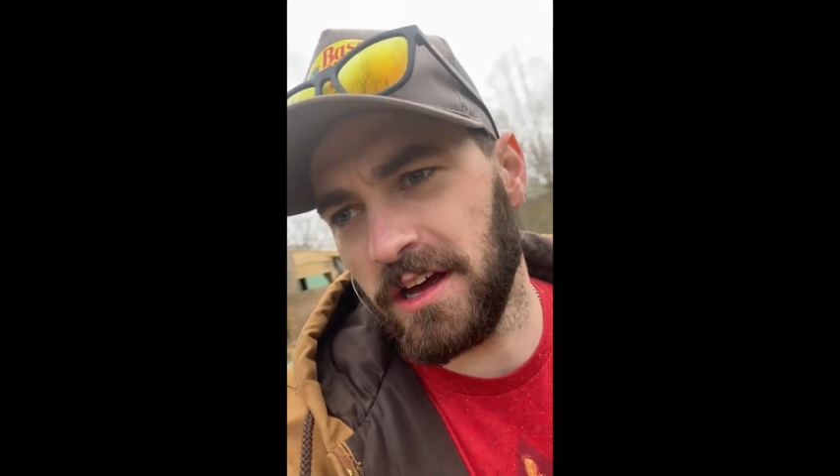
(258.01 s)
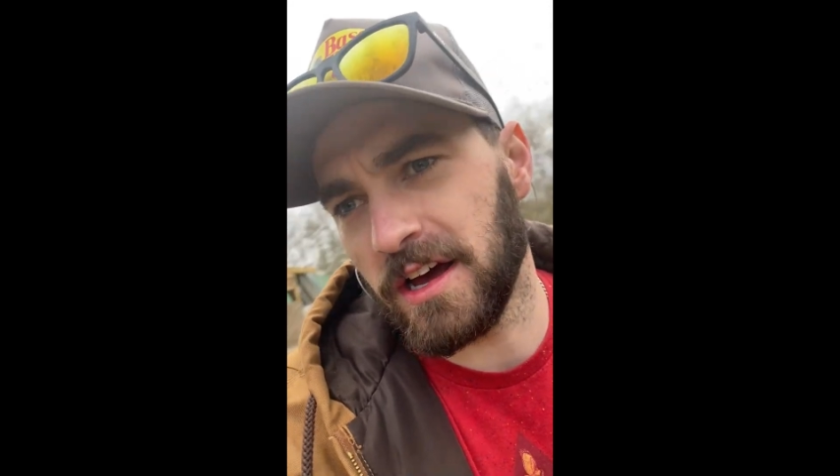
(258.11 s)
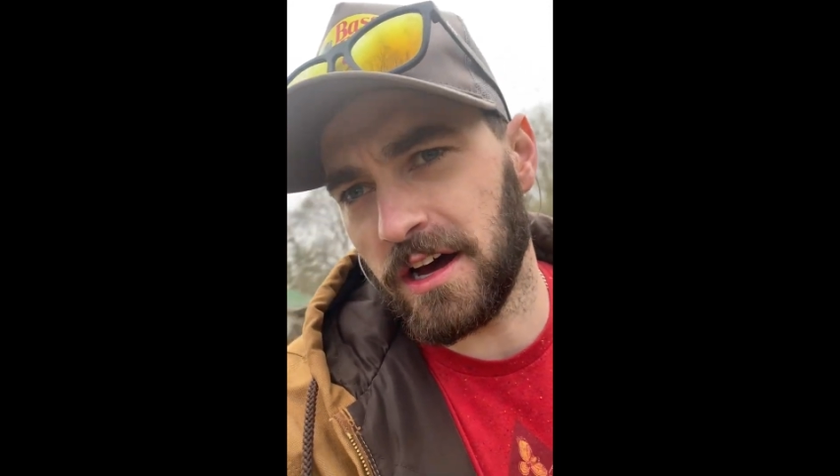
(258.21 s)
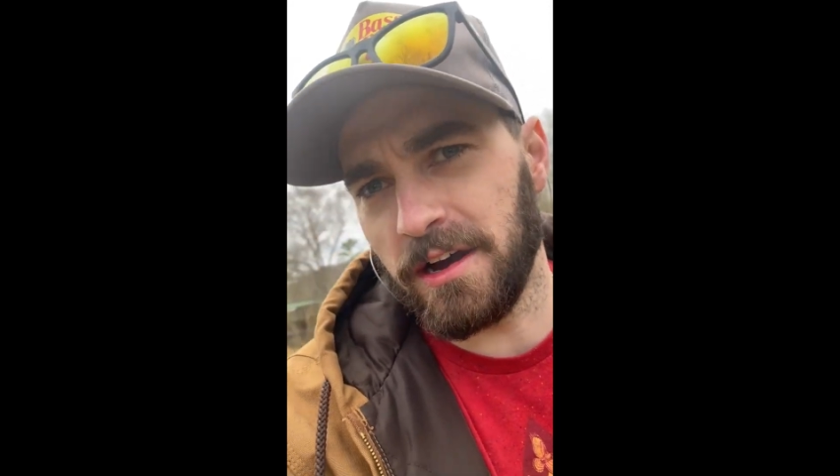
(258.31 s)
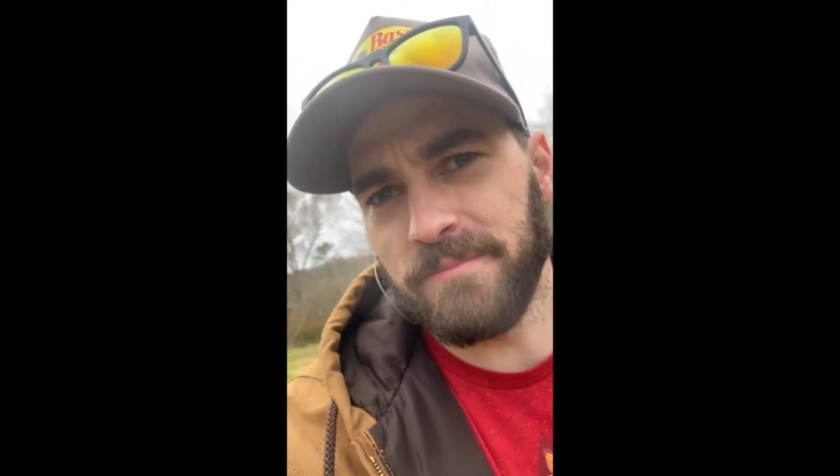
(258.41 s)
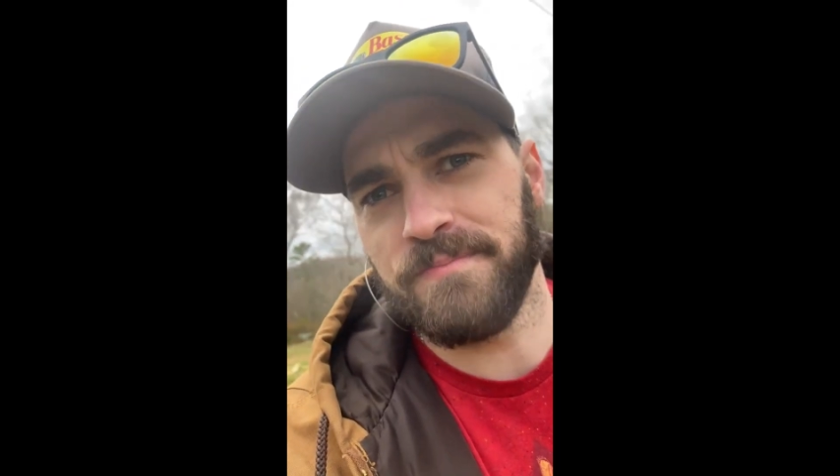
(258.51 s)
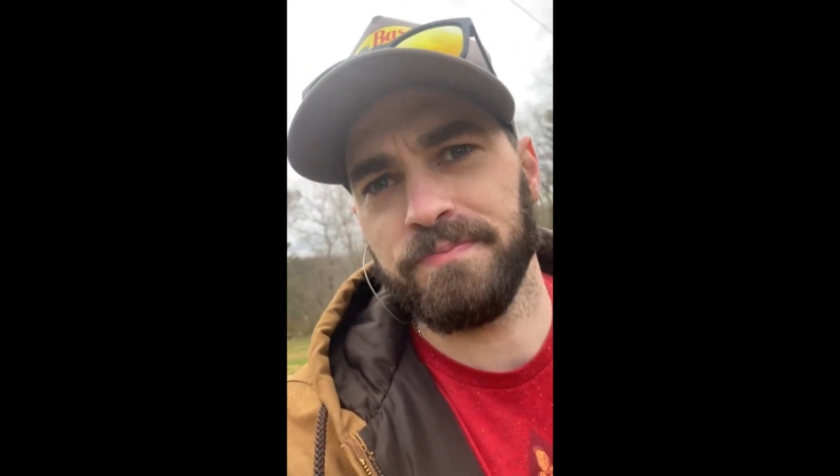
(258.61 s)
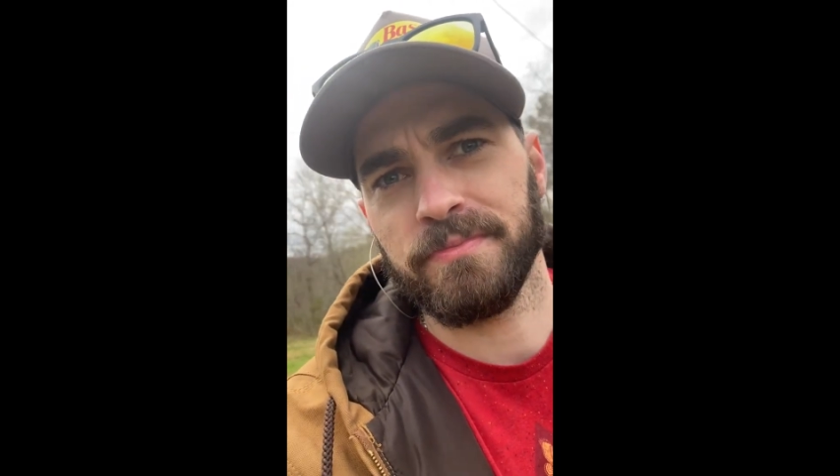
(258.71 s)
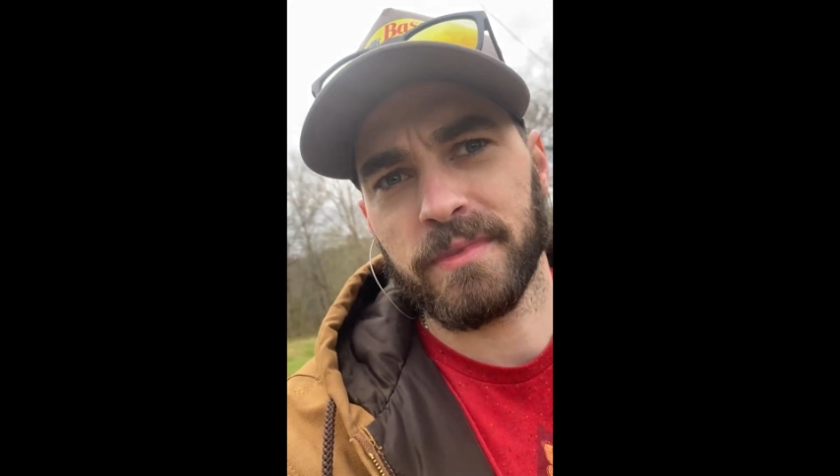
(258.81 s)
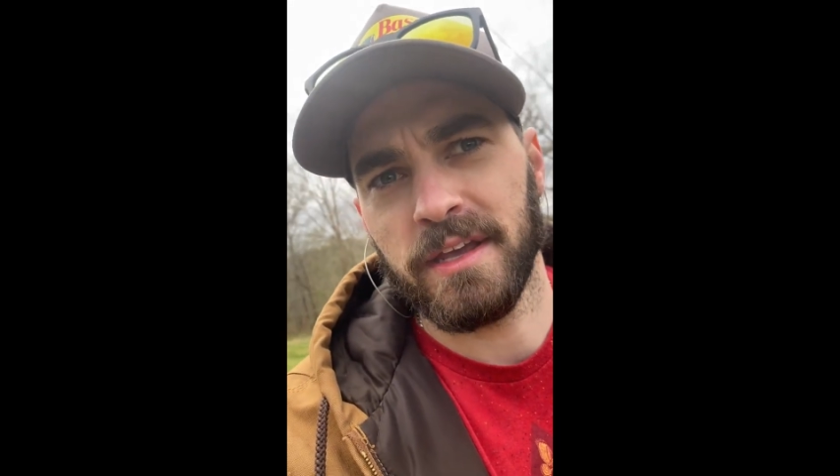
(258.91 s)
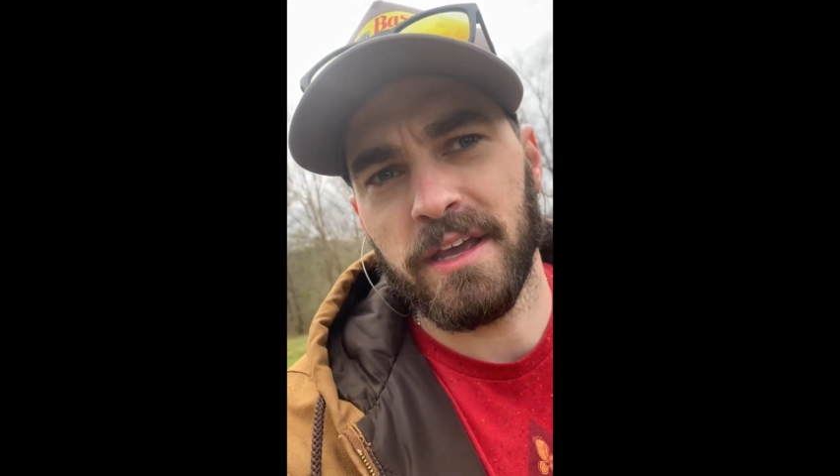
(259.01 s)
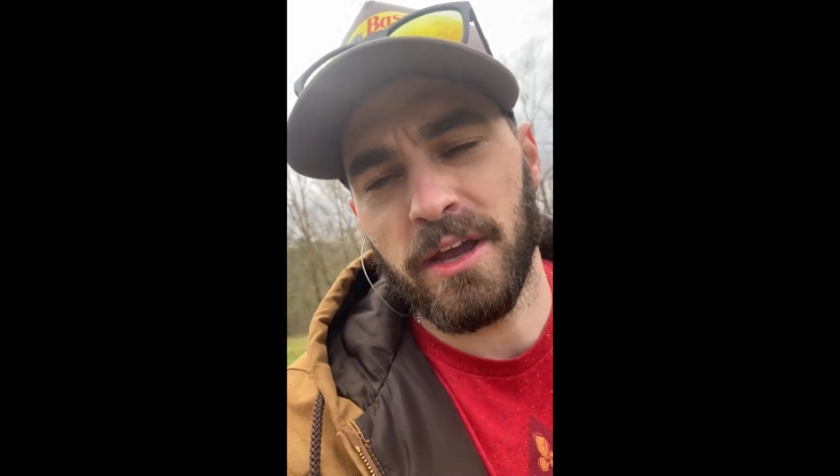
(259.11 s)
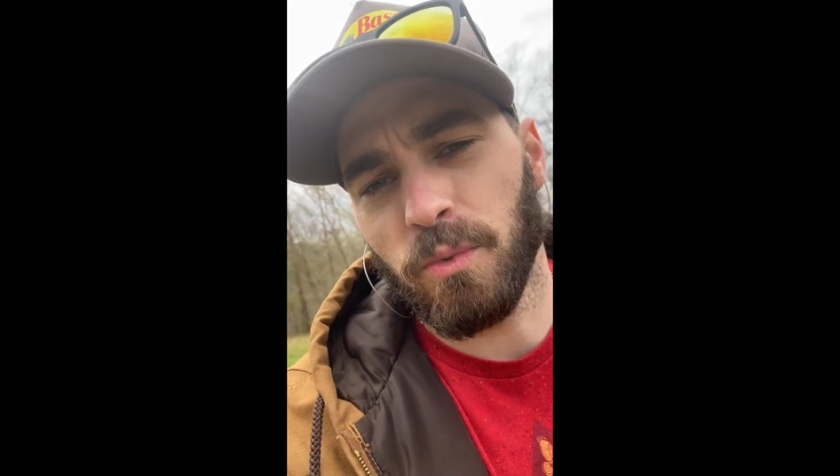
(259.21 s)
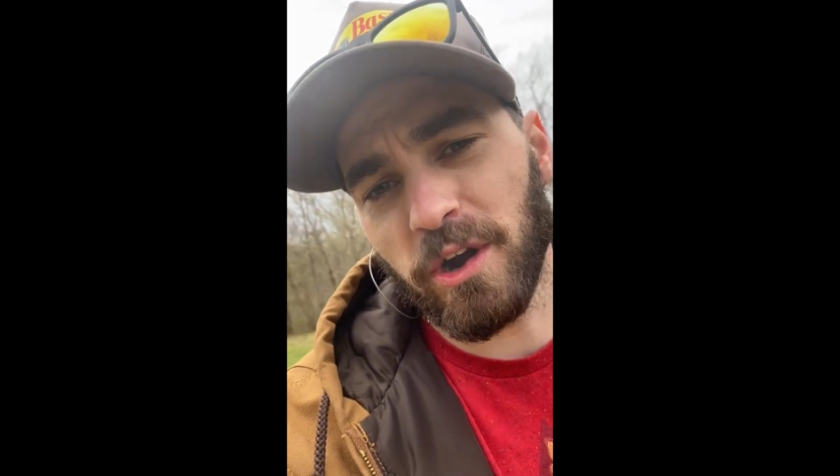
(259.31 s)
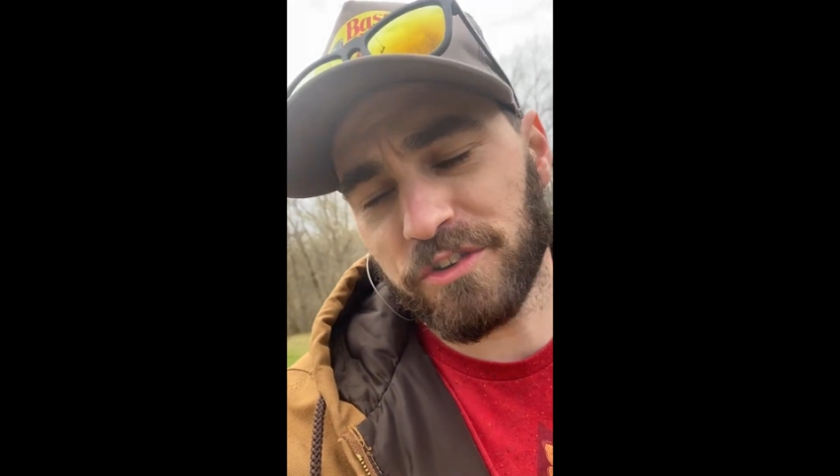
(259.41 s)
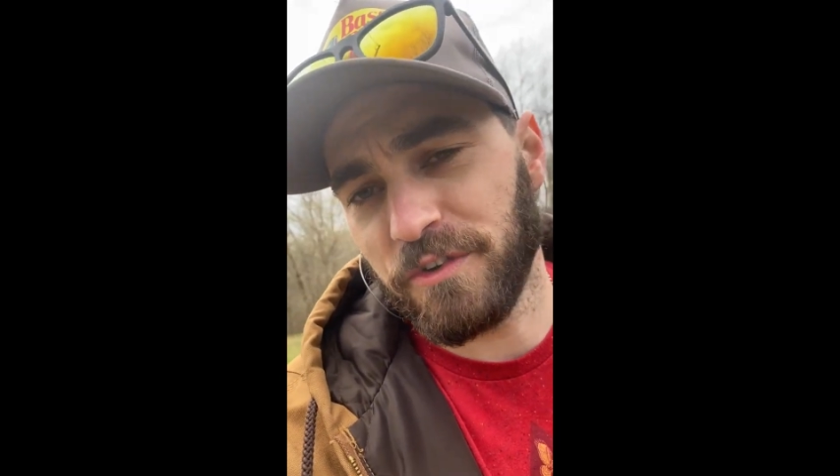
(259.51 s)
Um, works